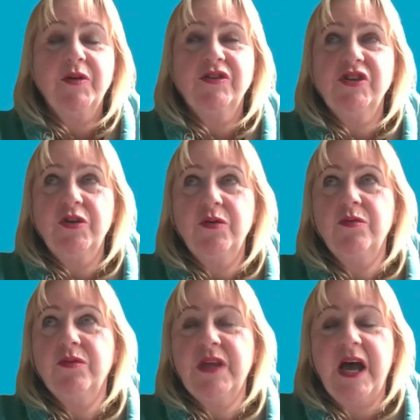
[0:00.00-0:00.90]
But
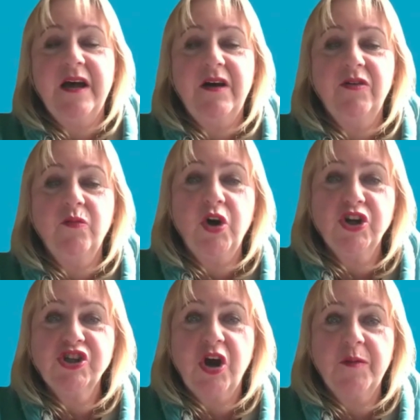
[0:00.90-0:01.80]
do that on
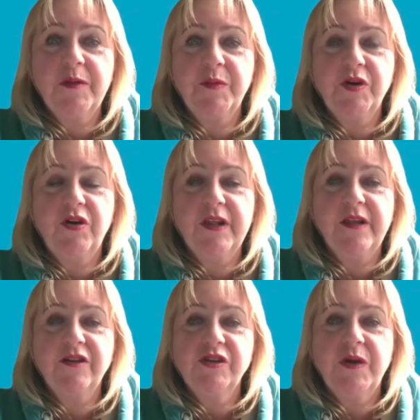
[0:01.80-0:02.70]
workshops, but
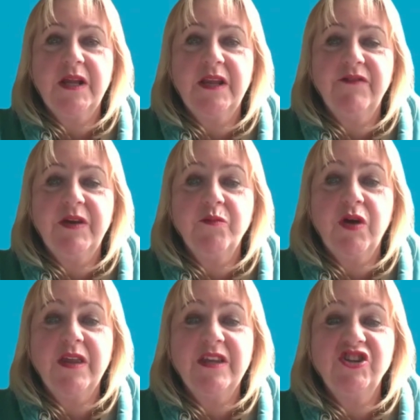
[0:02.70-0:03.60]
also do it living and
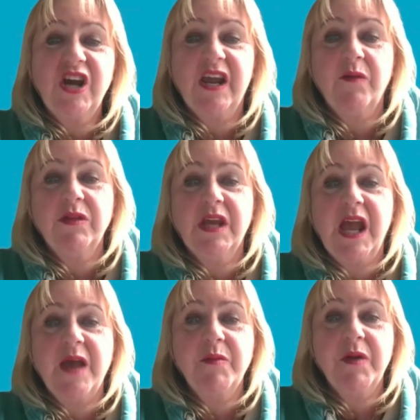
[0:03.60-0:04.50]
breathing. Check it with your
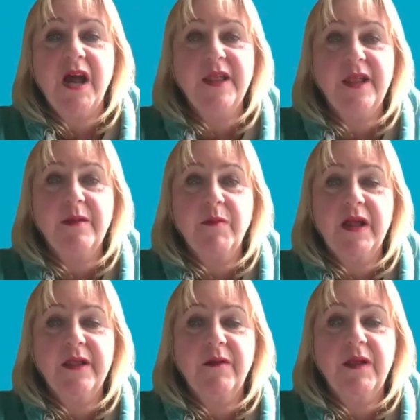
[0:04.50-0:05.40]
KPIs as
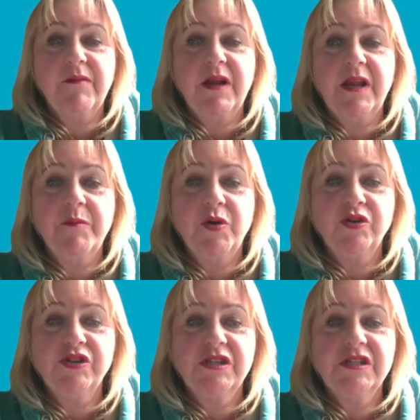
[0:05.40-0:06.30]
well. So it's really
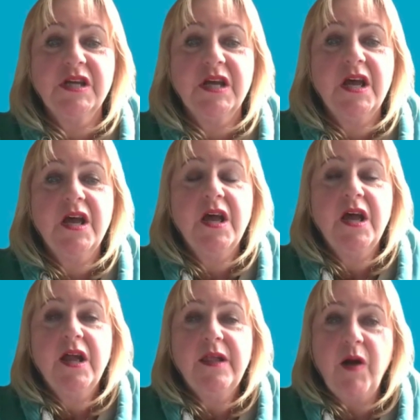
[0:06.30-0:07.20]
important.
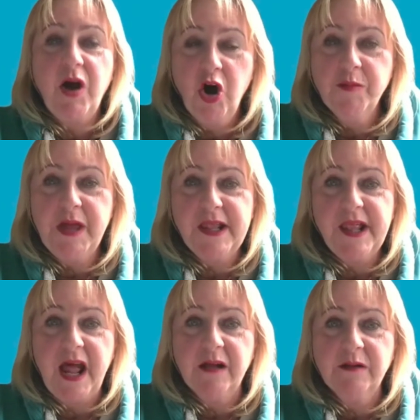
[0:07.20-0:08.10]
So I hope
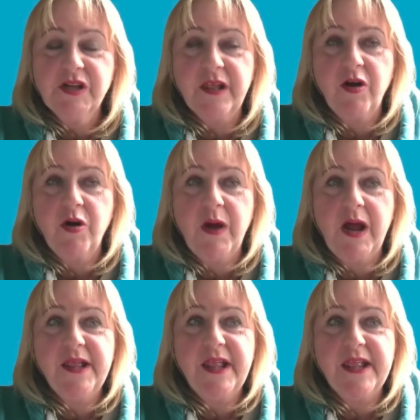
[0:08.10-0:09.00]
that's helped. As
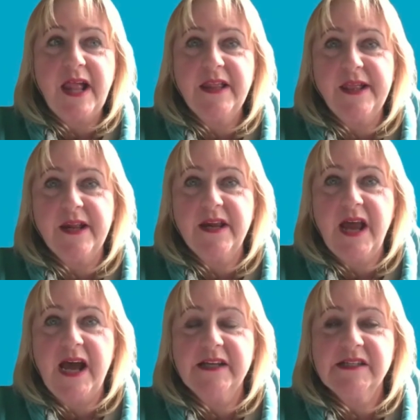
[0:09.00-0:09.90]
always, it's Alison
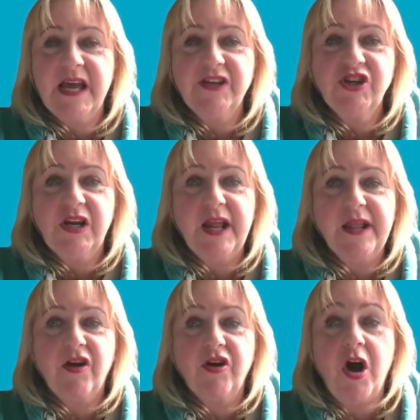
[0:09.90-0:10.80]
at
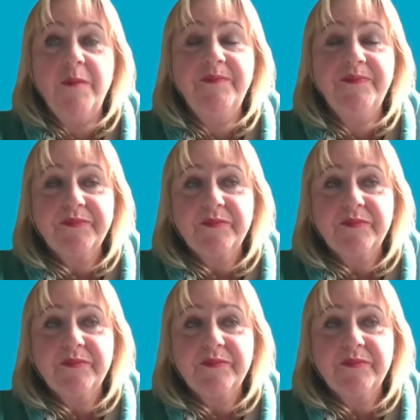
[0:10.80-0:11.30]
ajlakes.com.